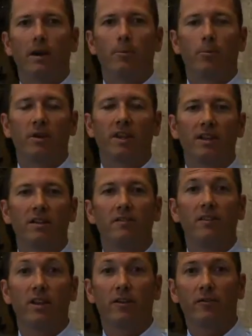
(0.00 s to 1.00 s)

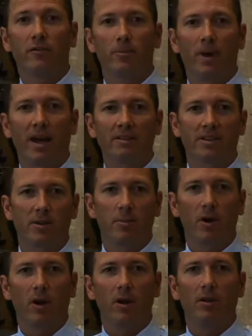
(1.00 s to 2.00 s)
Protective gear for
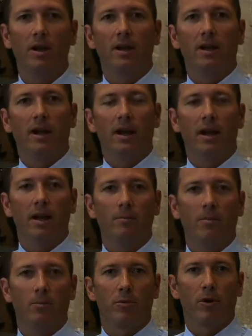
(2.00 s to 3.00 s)
basketball,
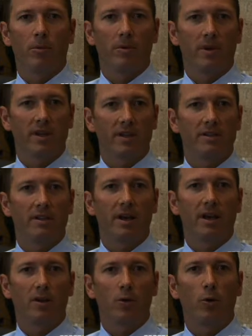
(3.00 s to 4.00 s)
appropriate
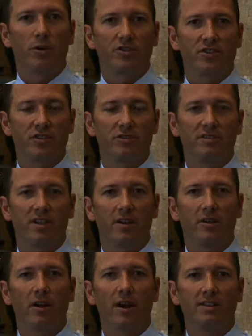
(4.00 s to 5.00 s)
court shoes that
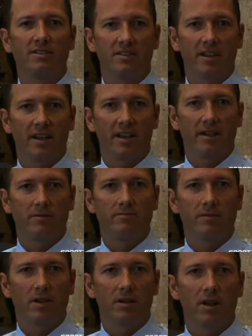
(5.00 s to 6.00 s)
are non-skid,
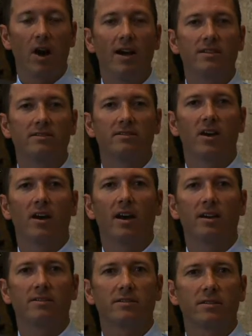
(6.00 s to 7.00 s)
cotton
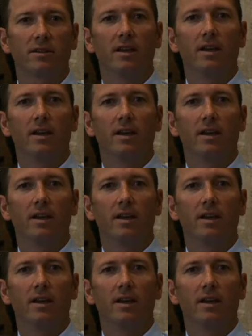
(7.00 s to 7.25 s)
socks,